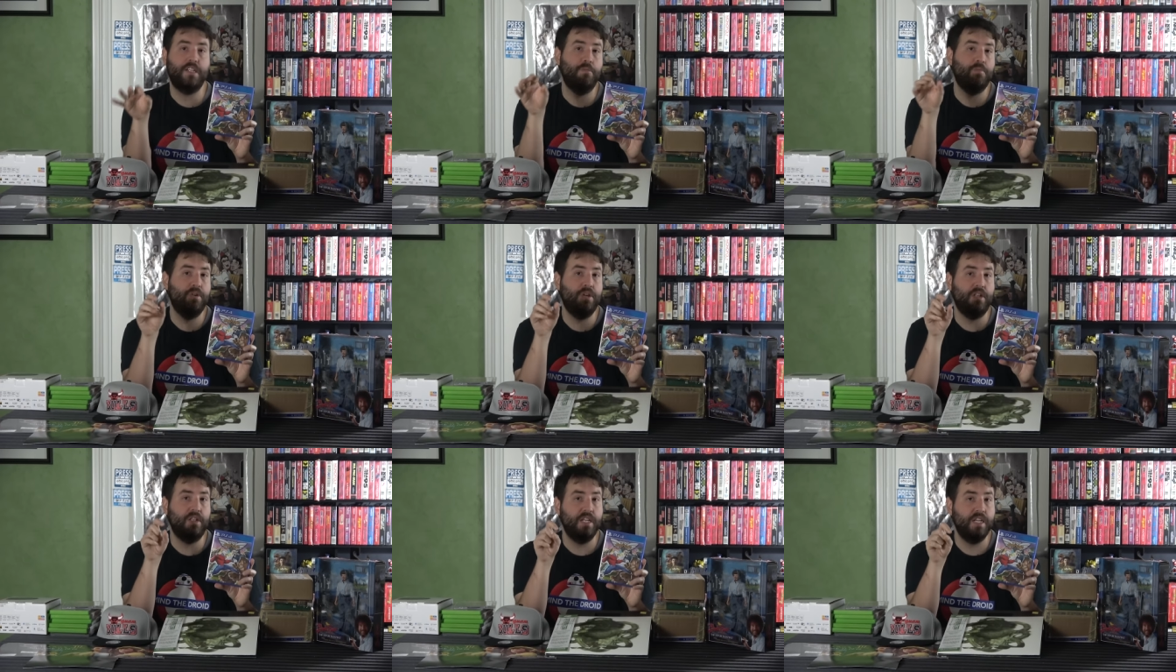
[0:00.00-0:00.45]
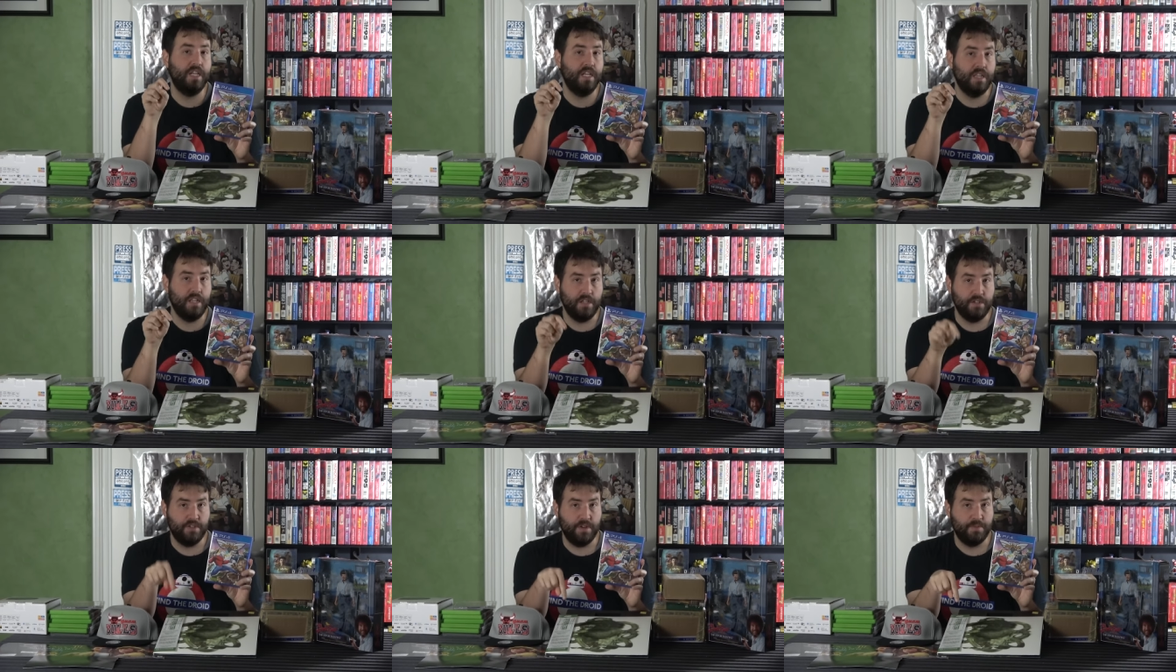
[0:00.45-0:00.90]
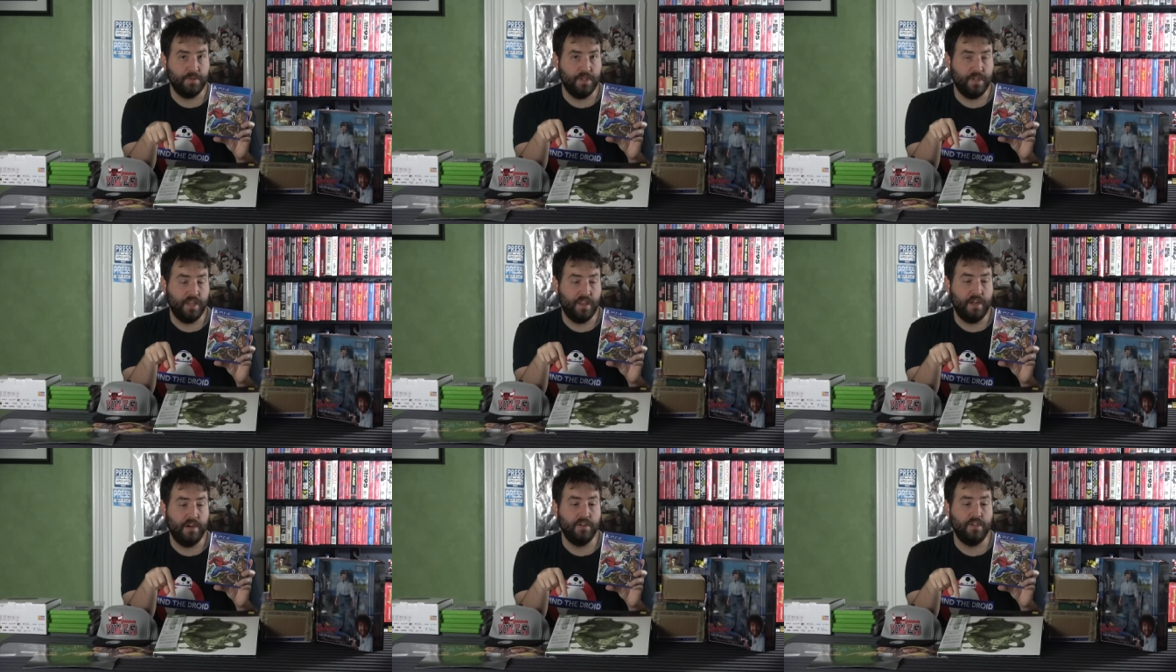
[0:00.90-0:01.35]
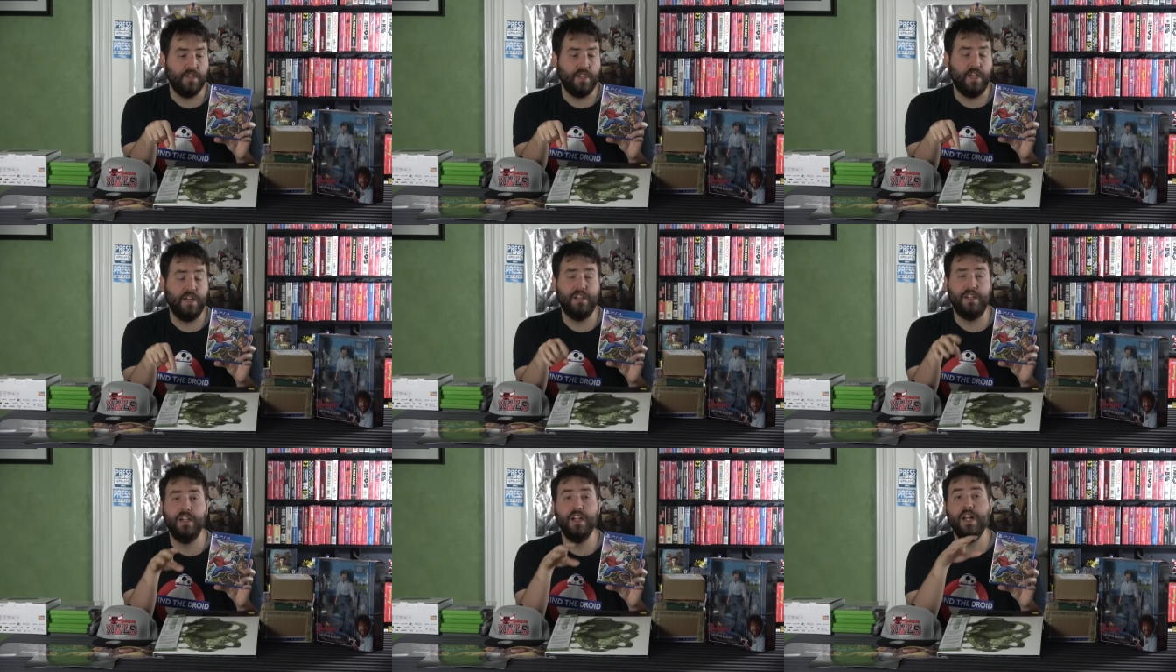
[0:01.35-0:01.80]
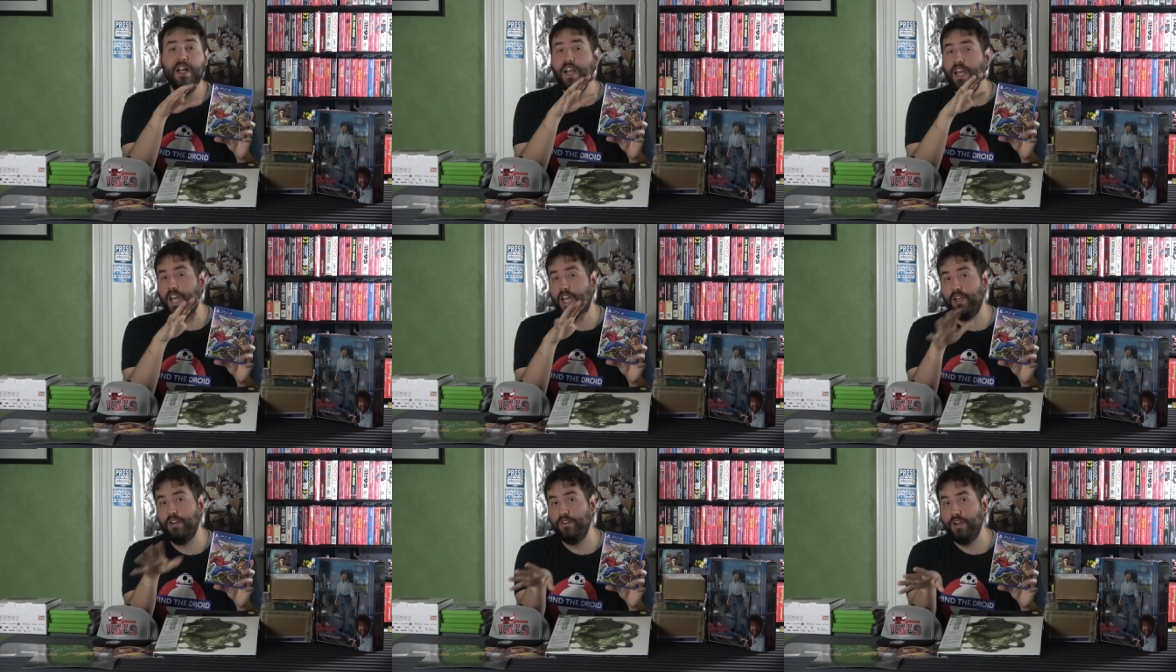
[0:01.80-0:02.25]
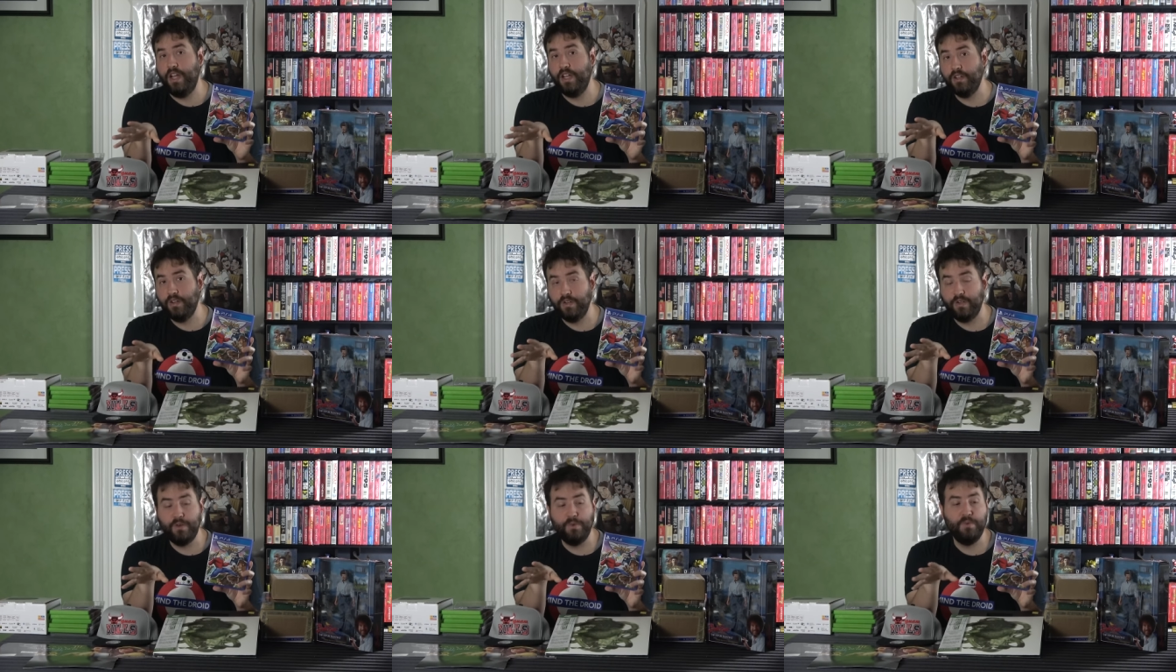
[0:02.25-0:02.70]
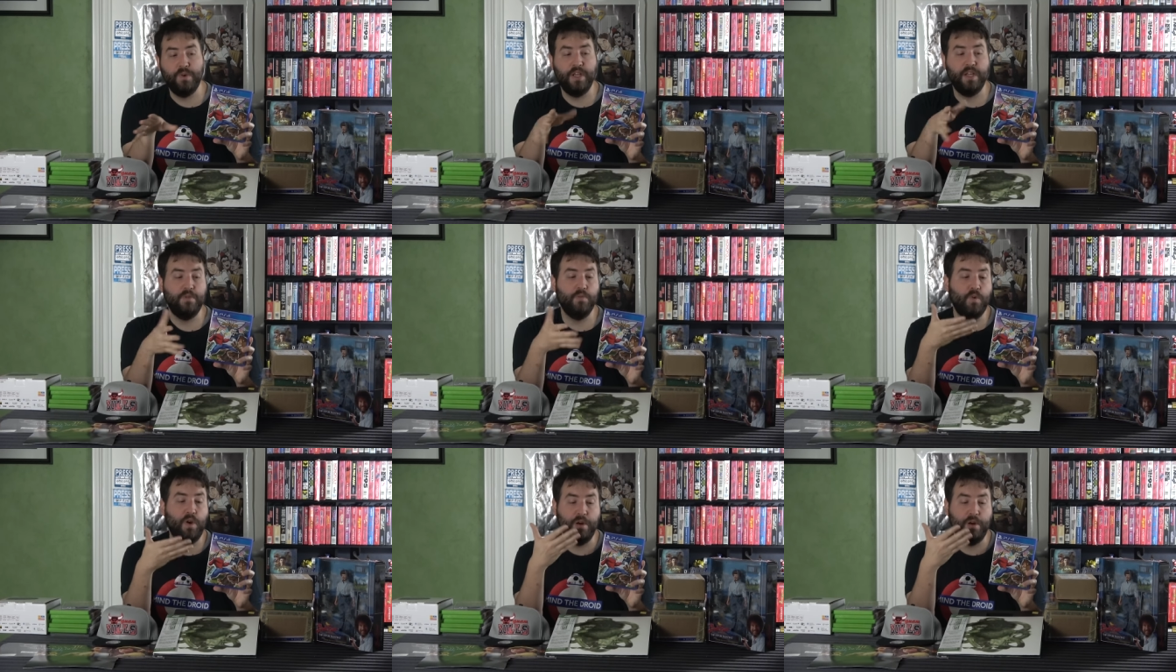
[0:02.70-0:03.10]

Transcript: I'll put a link in the description to their channel, and you're entered to win.